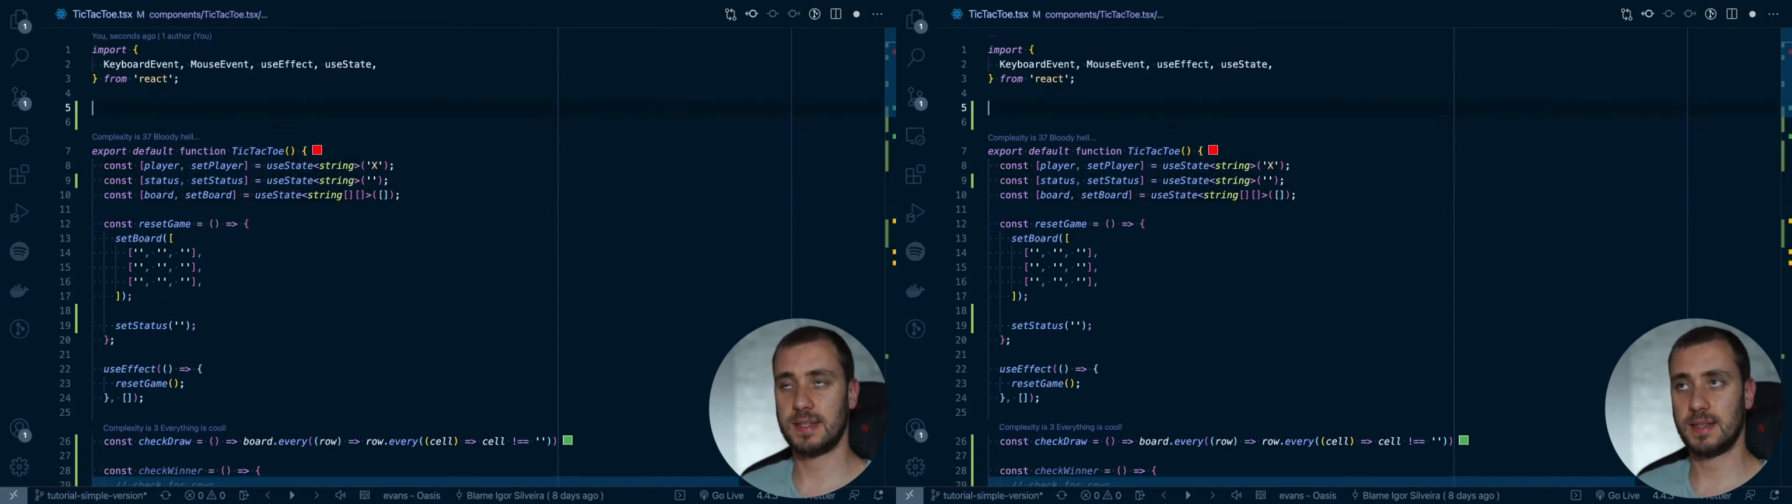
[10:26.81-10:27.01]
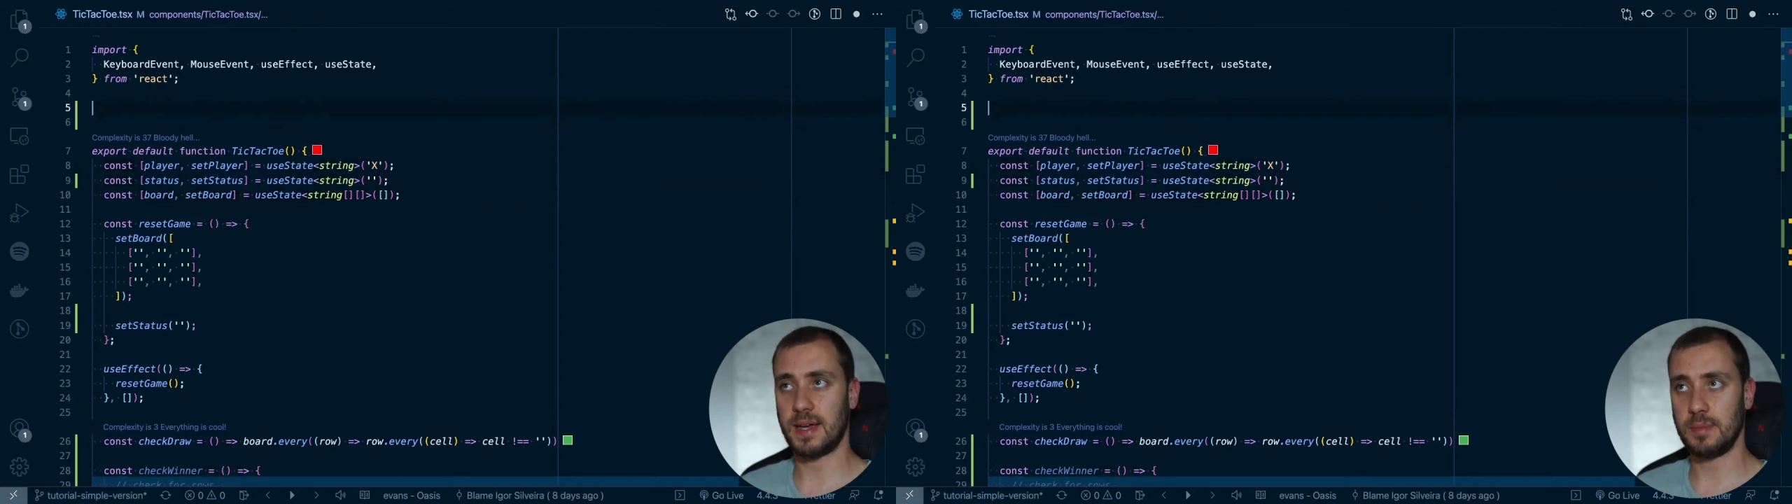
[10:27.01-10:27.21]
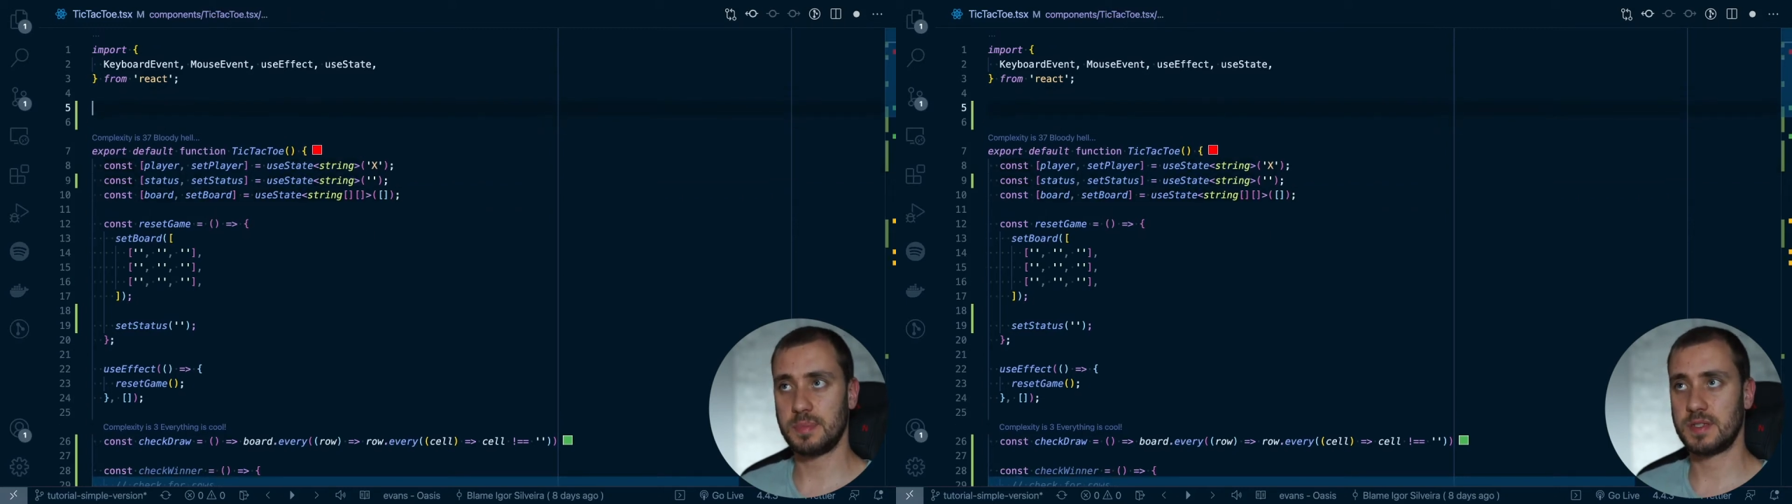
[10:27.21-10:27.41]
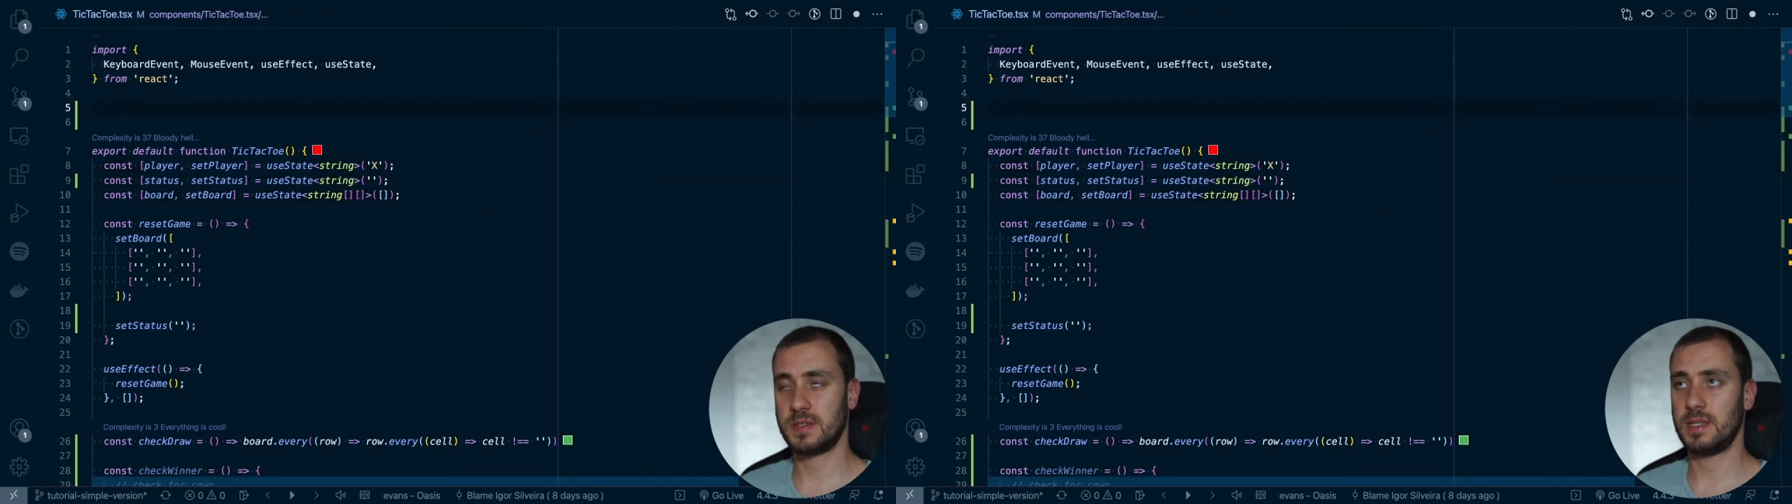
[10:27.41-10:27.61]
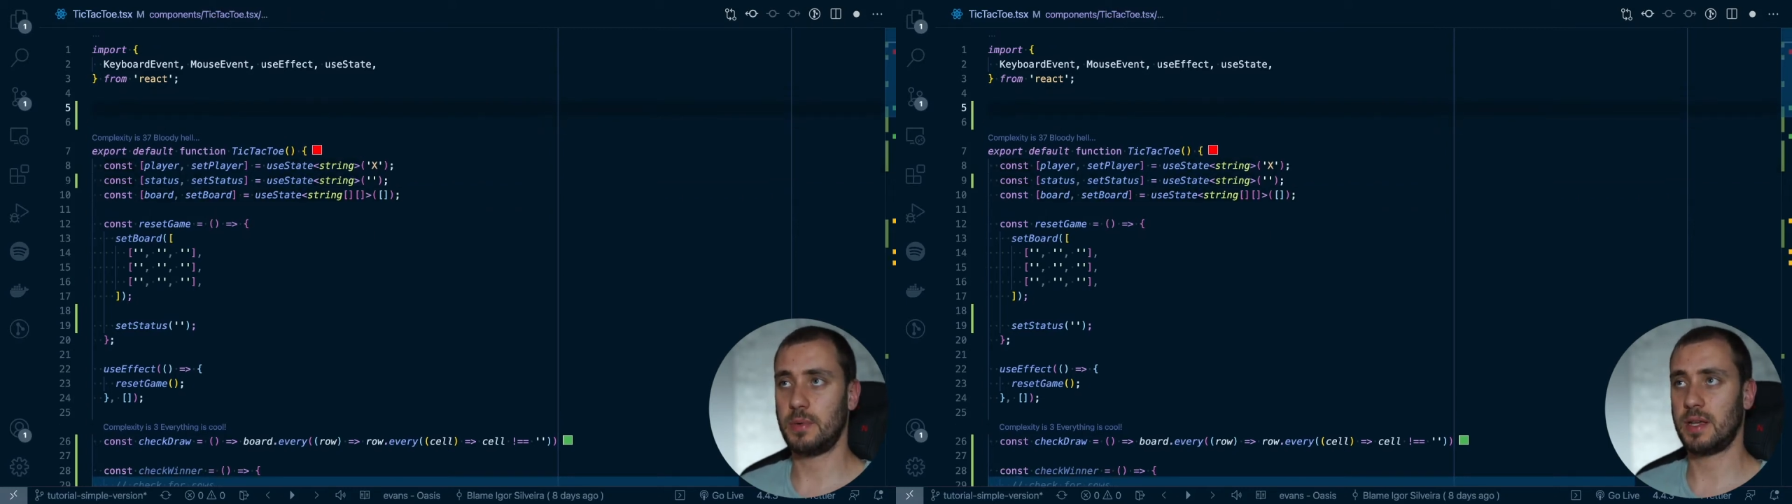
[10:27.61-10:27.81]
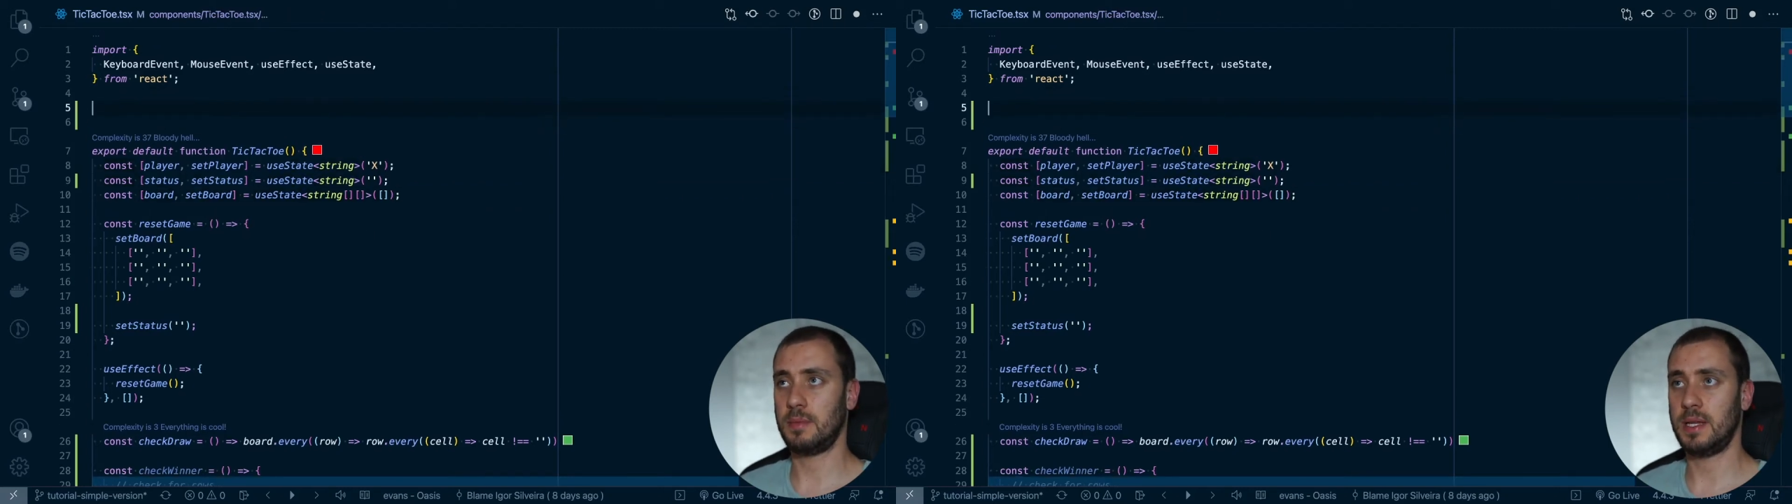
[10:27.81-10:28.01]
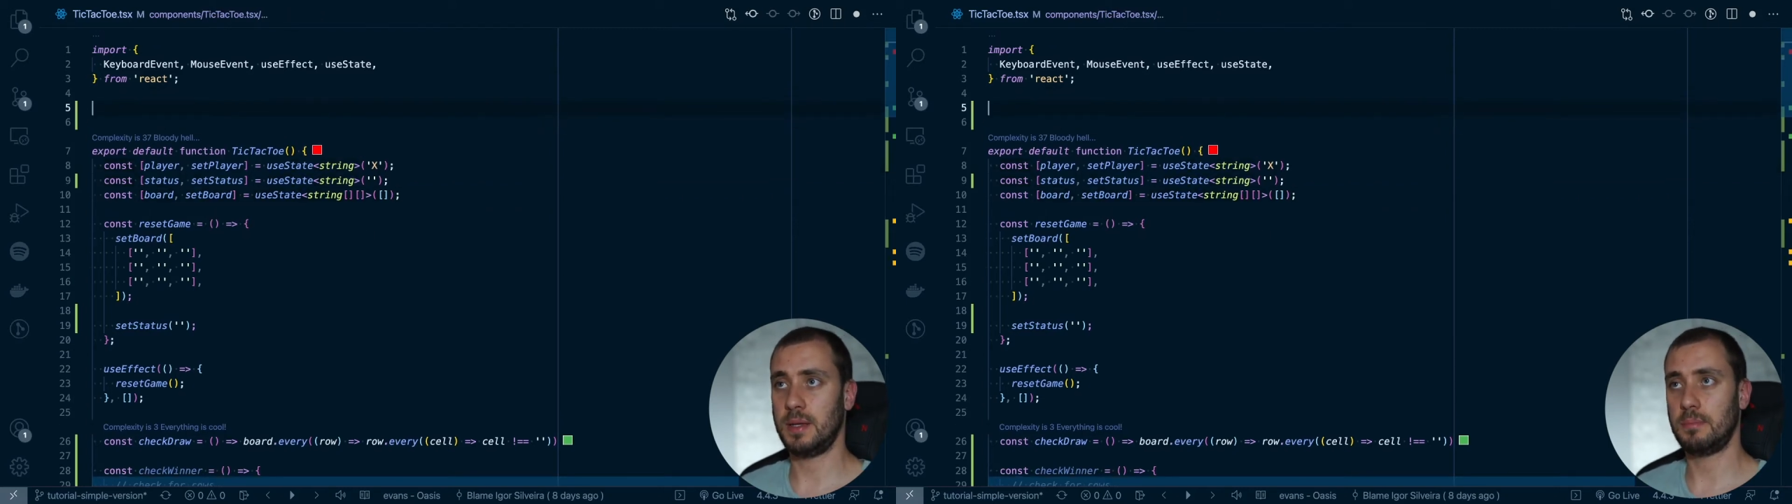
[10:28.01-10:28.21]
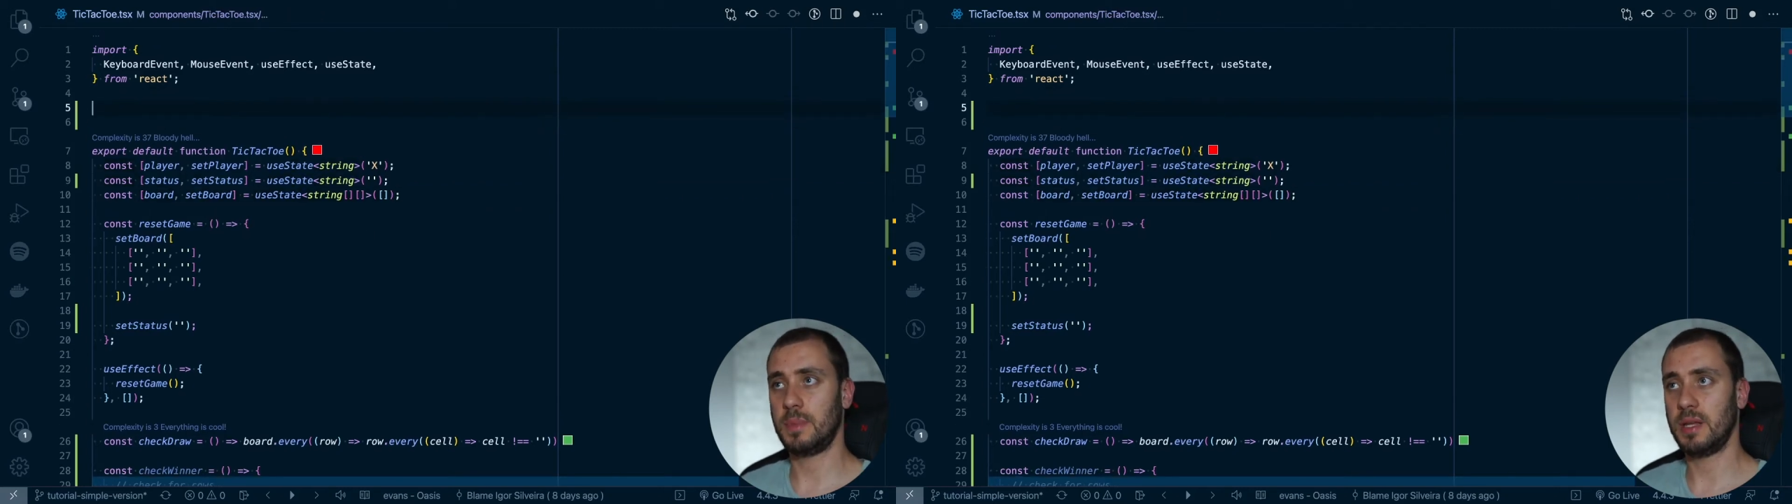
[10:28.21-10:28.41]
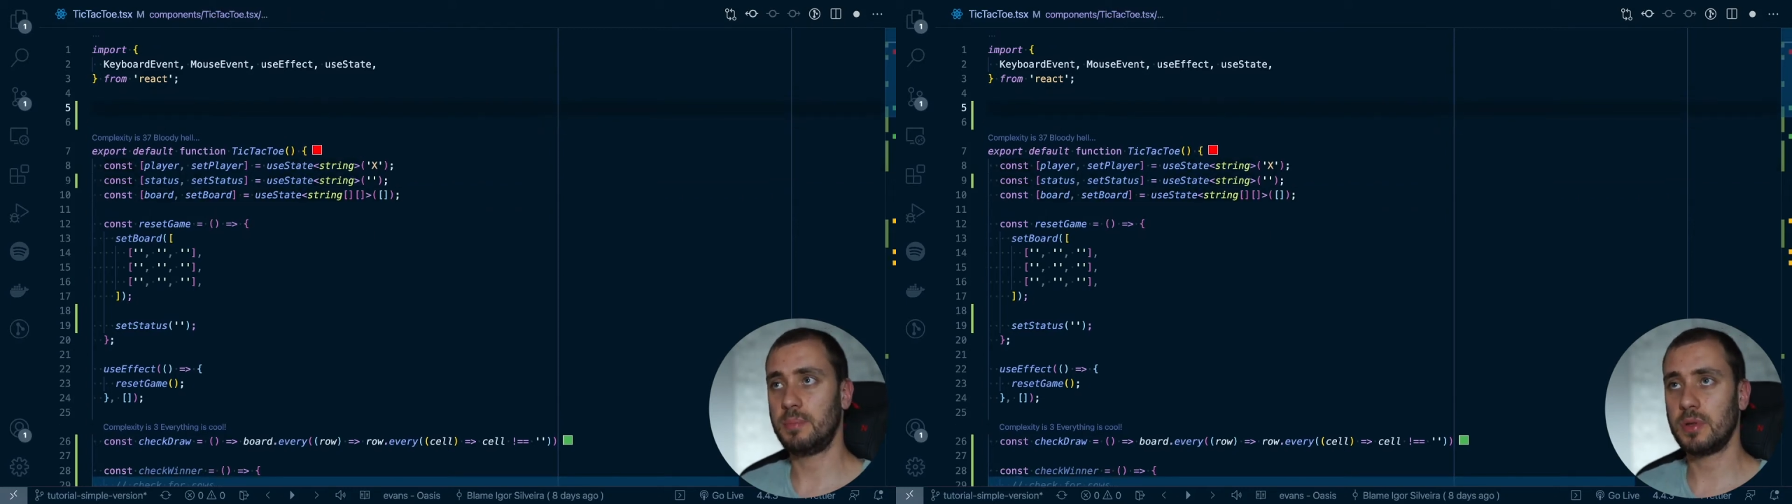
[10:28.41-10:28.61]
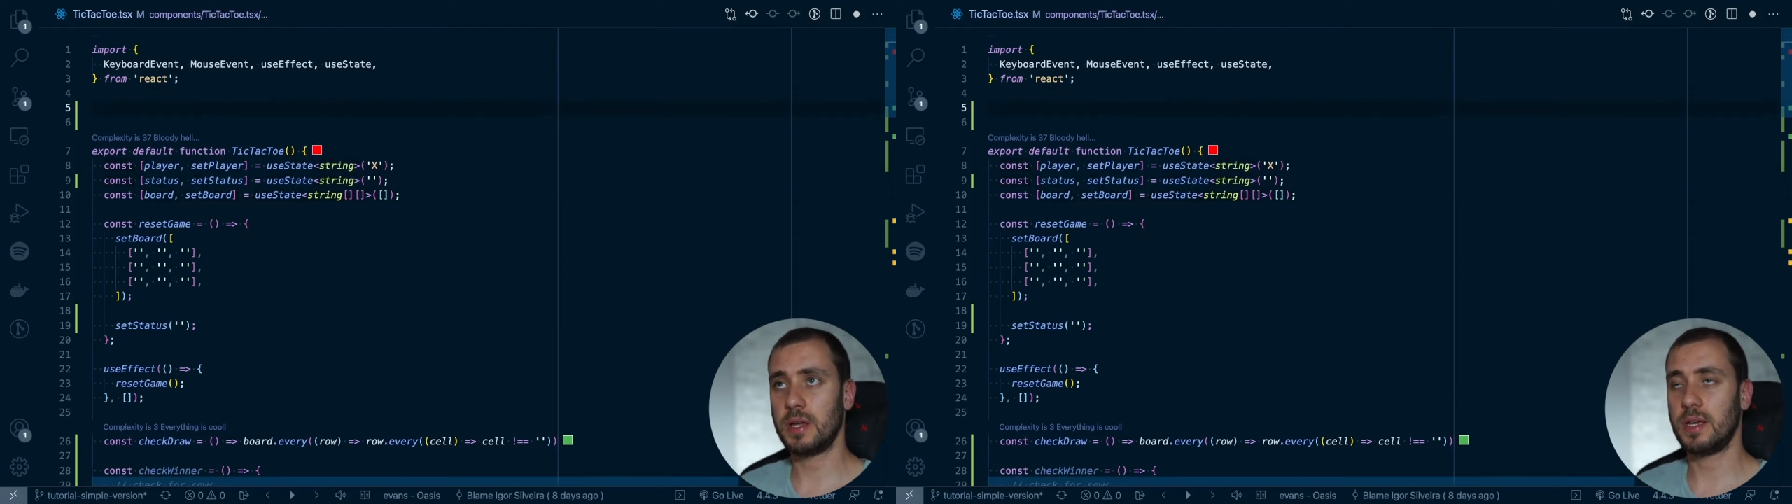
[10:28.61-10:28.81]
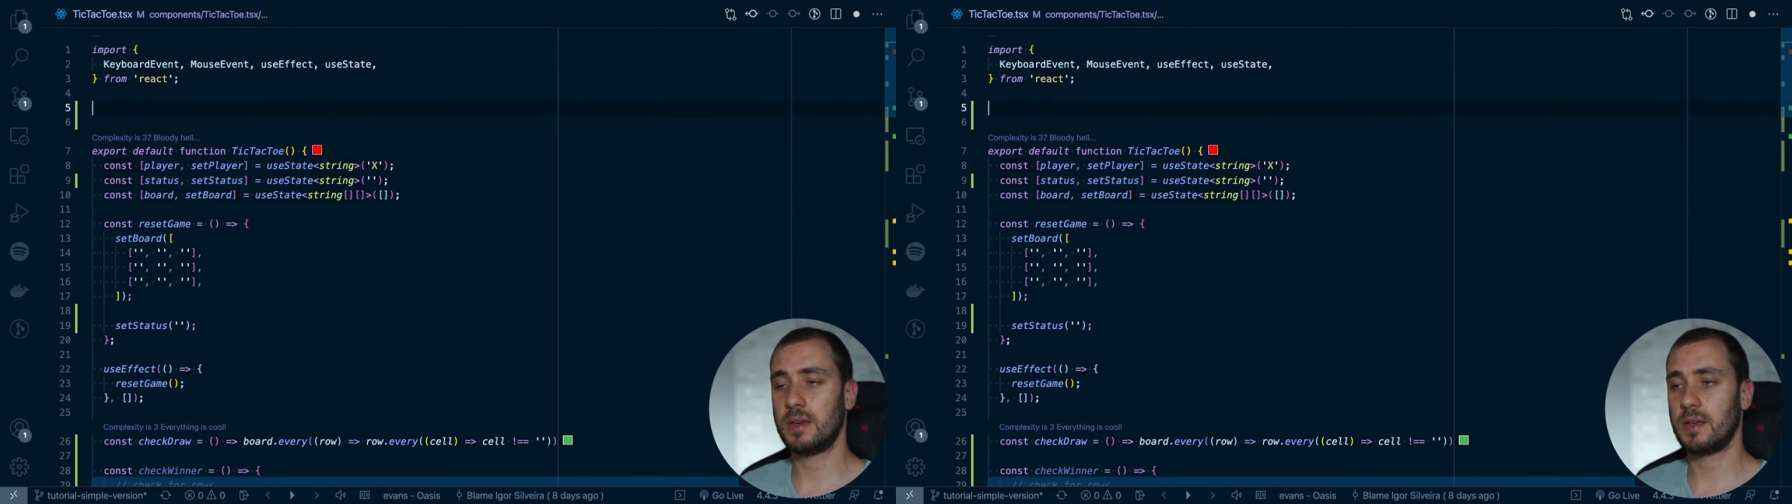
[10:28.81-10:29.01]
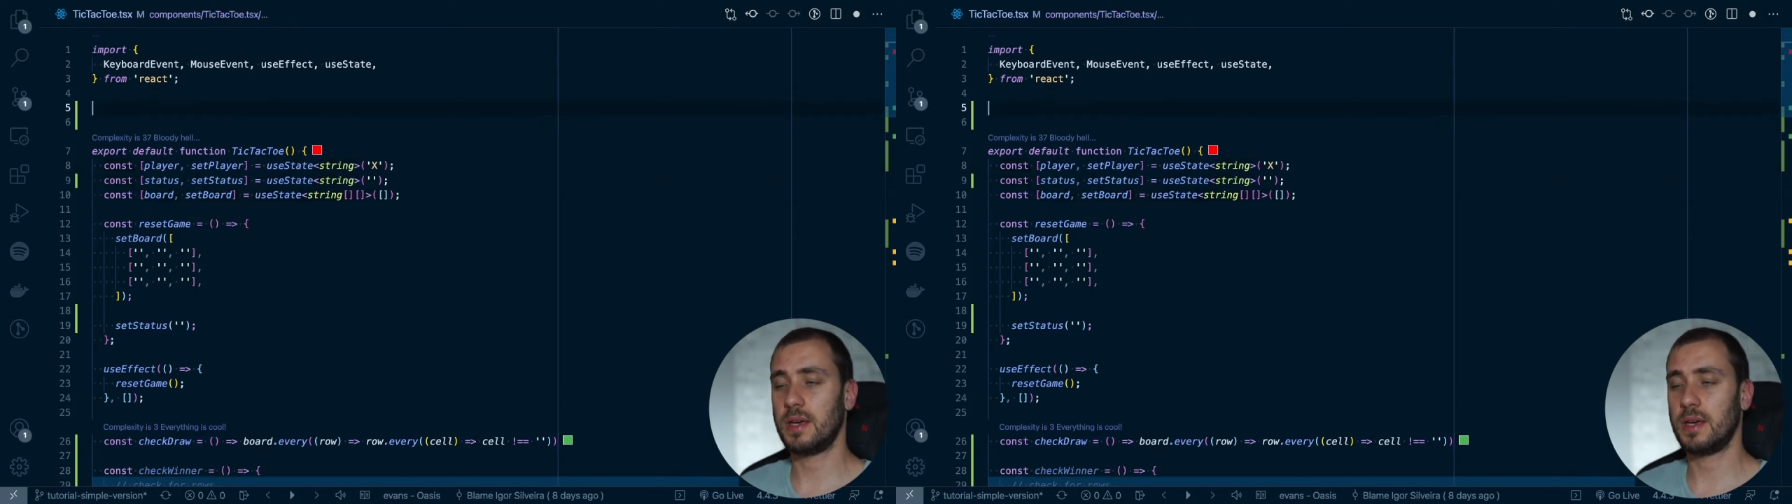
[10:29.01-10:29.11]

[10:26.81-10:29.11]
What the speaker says: types that we're going to be manipulating.